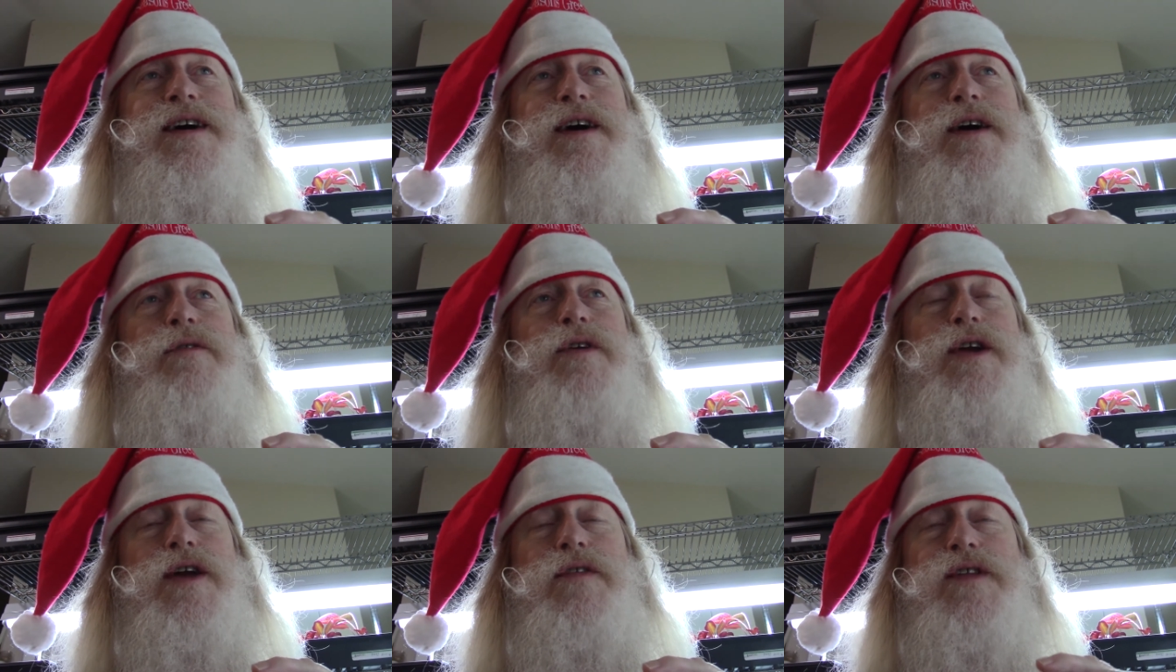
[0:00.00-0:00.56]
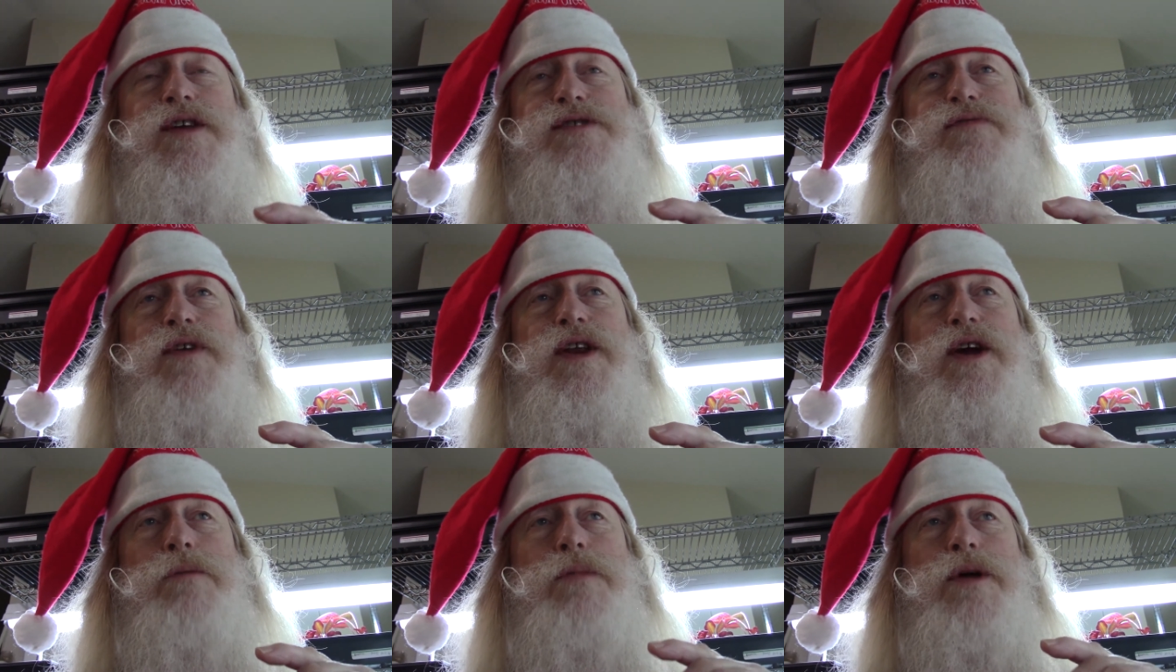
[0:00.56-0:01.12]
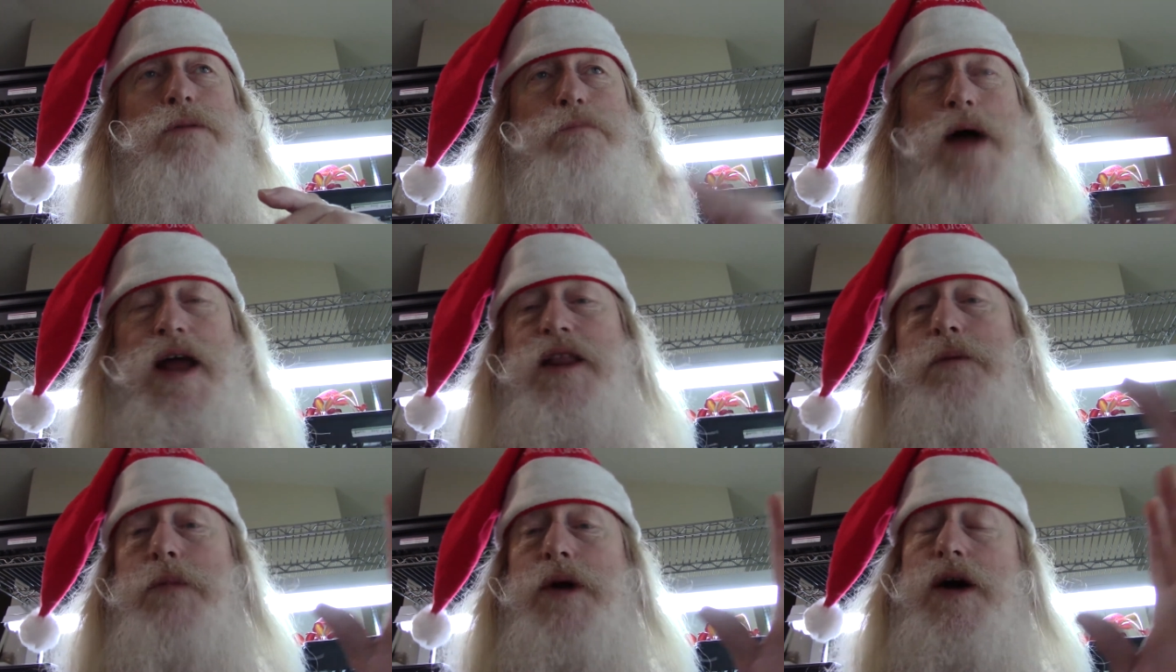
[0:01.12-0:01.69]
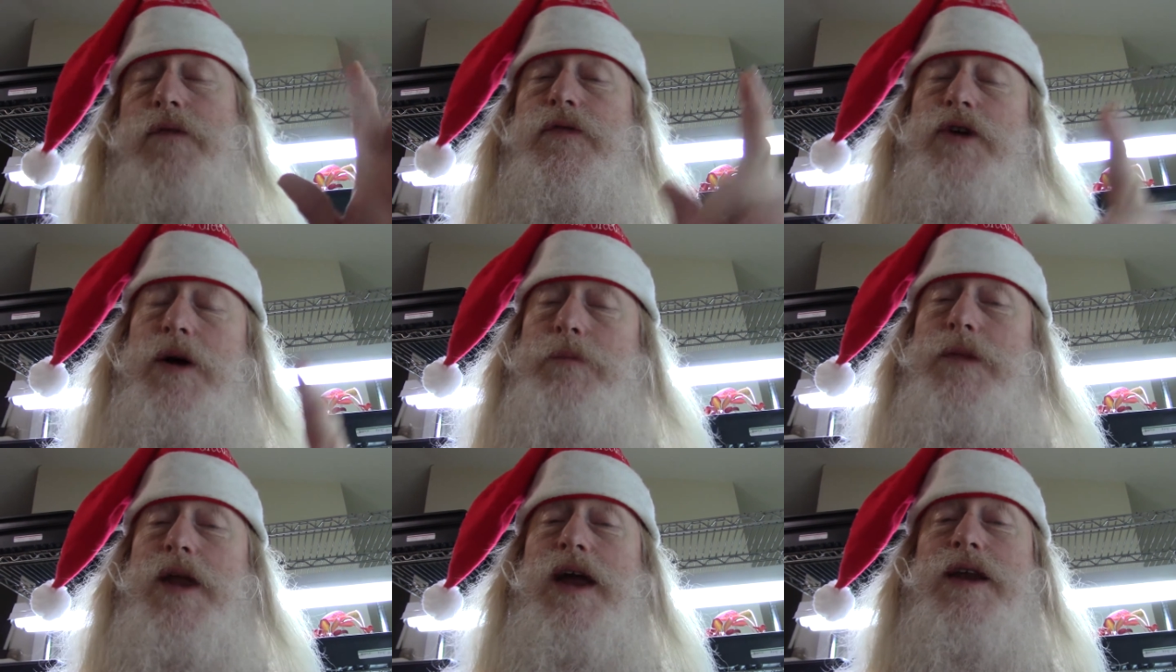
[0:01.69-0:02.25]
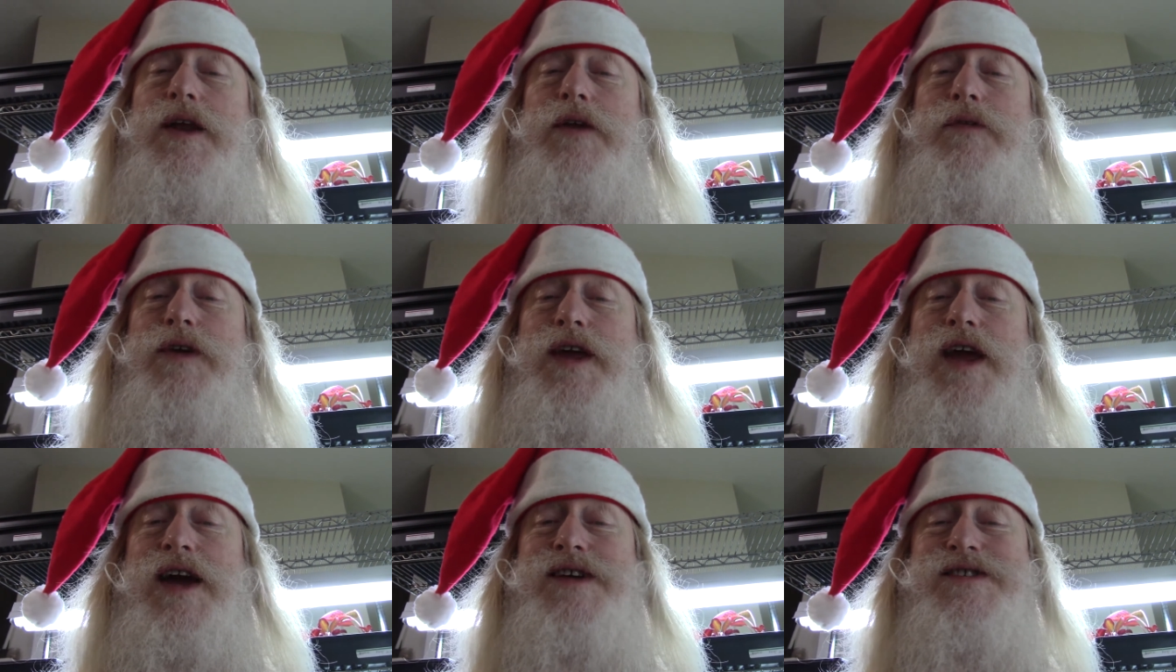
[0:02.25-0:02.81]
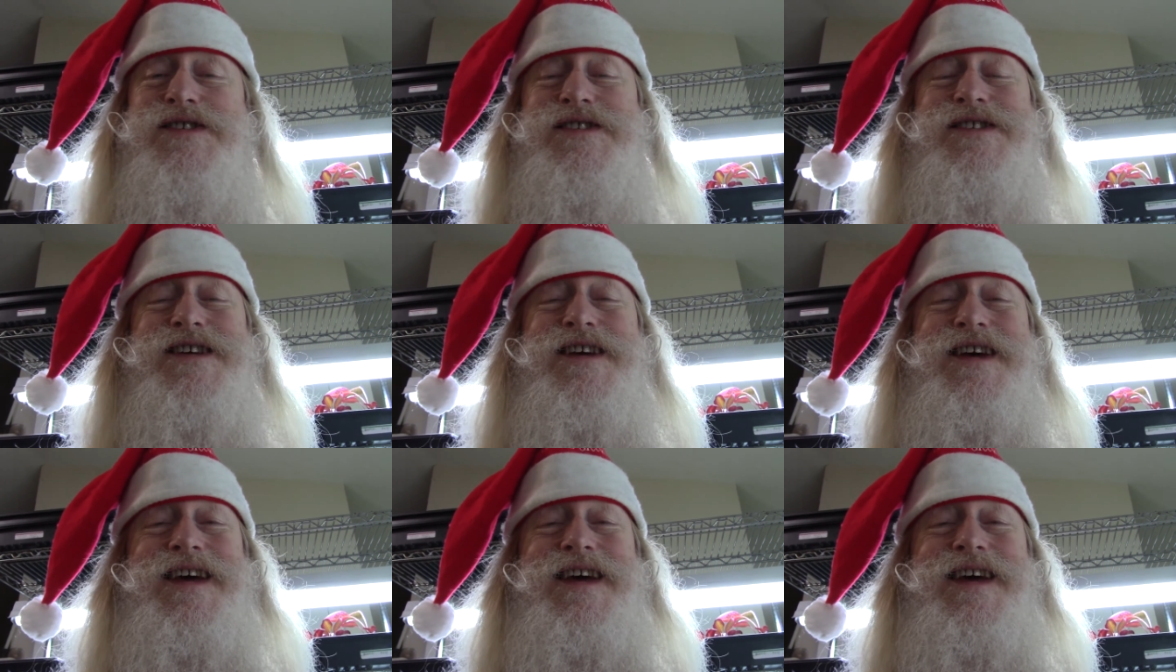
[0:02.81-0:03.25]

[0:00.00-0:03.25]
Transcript: if you're getting this video, but bang the bell for update notifications.